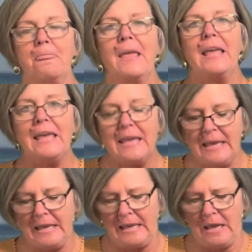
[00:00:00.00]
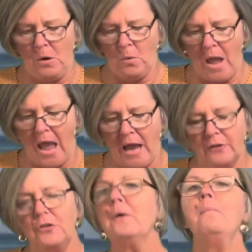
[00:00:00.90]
He has